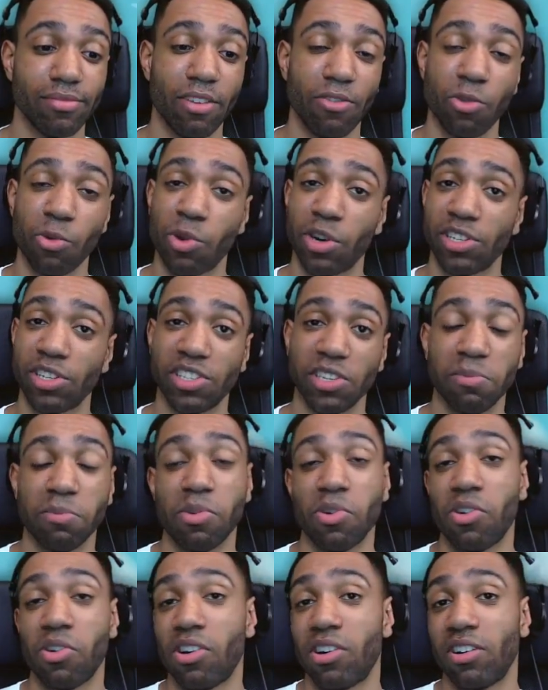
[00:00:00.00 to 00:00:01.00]
If you want to see
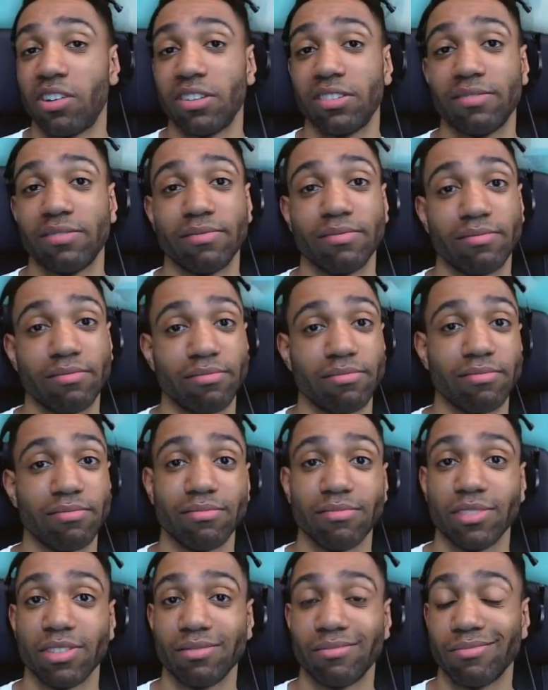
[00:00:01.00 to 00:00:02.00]
more,
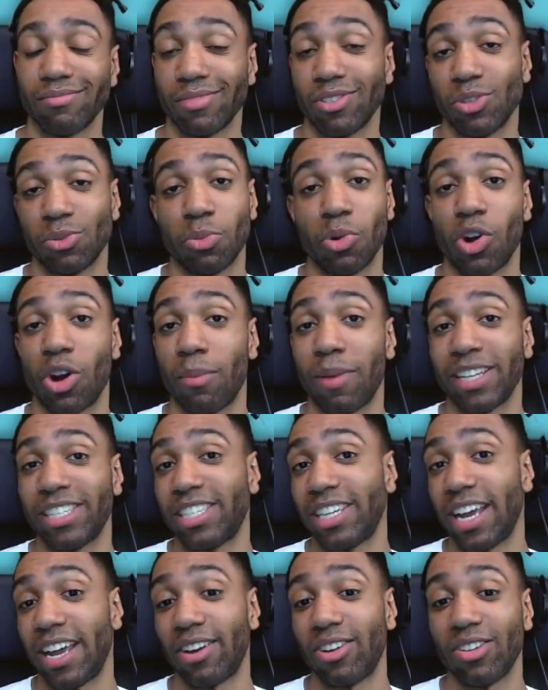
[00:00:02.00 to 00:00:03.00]
there's more on my
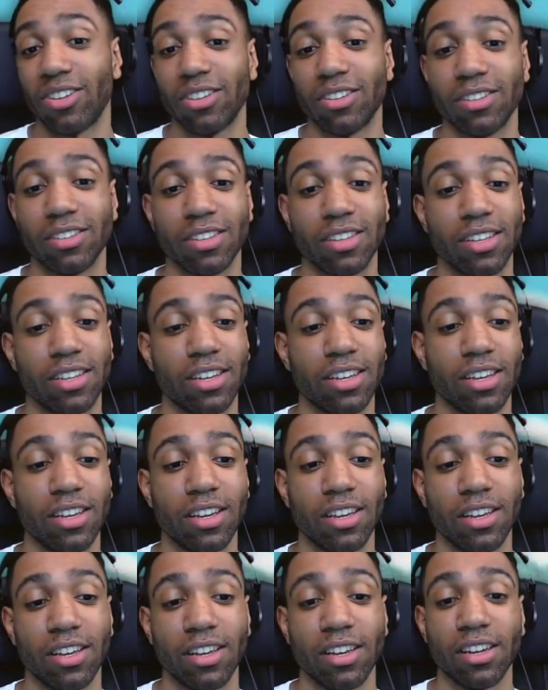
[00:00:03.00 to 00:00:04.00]
channel.
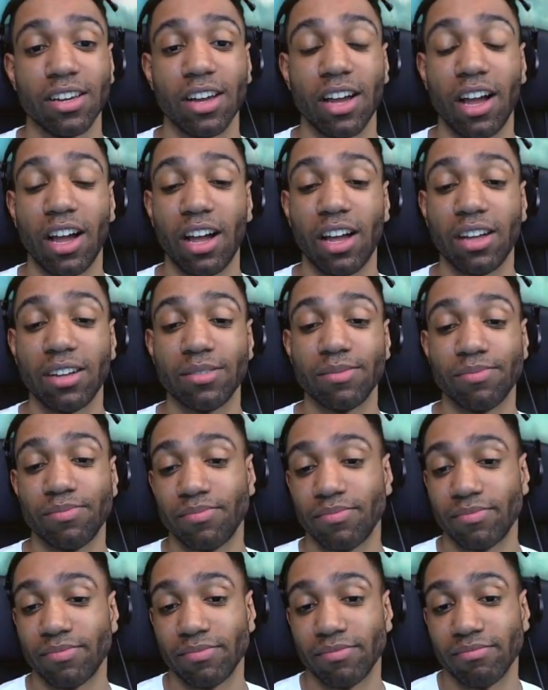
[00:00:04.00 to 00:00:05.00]
I
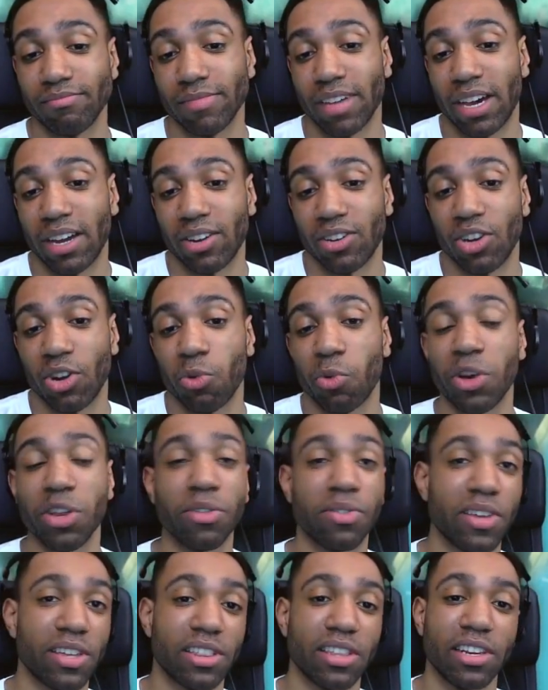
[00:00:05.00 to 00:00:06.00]
don't know. What do
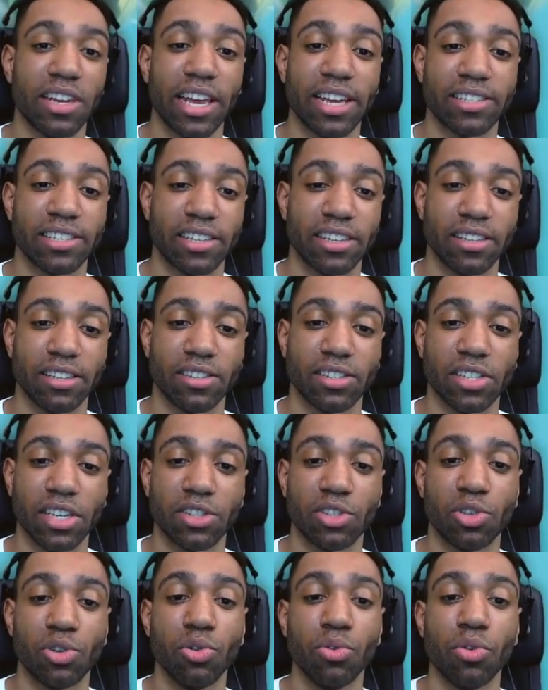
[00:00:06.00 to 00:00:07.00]
you think the next
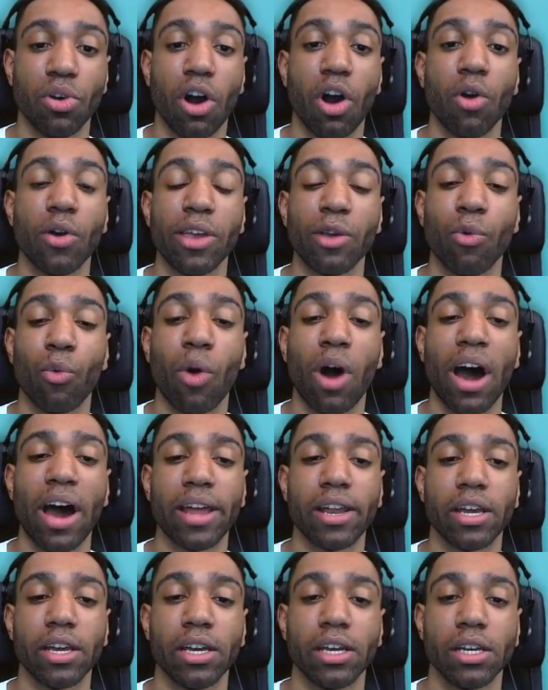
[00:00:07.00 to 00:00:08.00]
Satoru
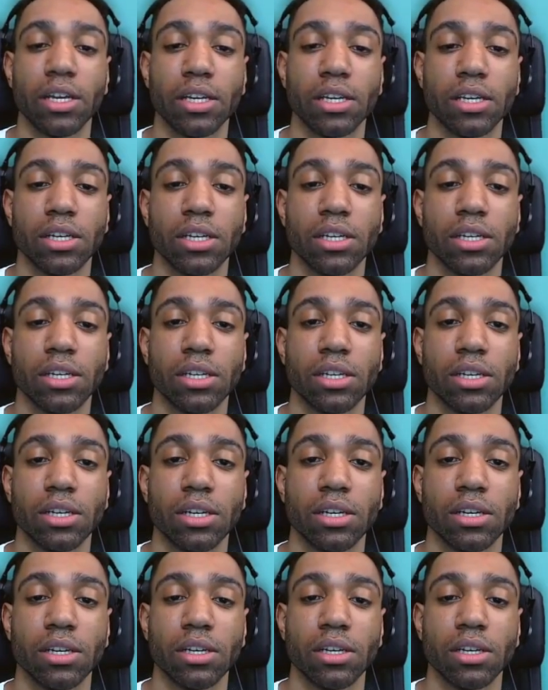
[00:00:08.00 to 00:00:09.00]
Iwata?
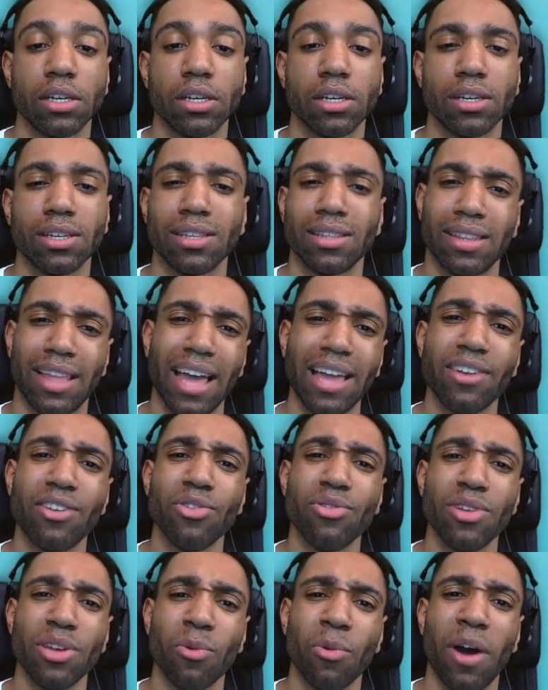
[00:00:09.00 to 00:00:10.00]
That
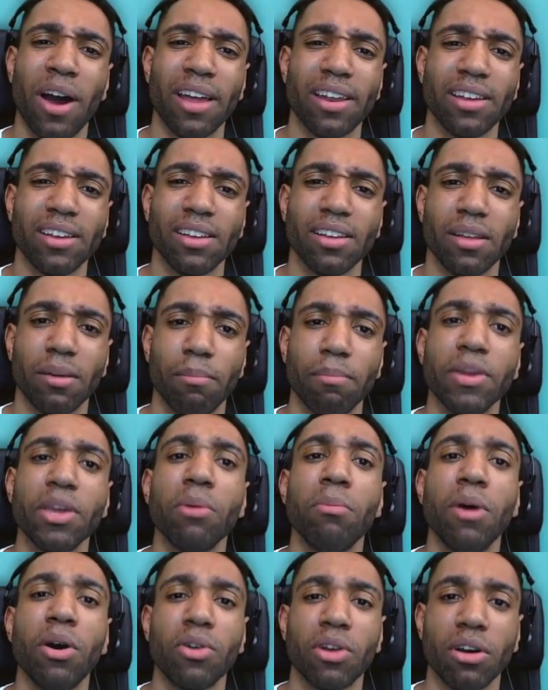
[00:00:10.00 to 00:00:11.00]
dude Iwata?
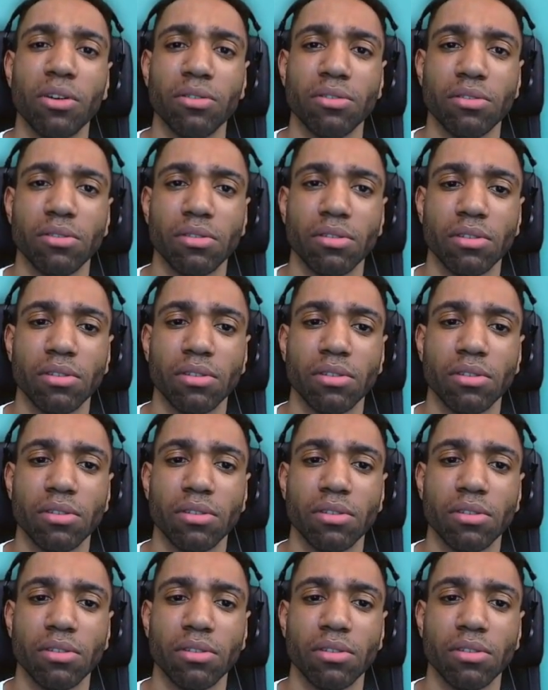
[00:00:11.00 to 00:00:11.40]
Miyamoto?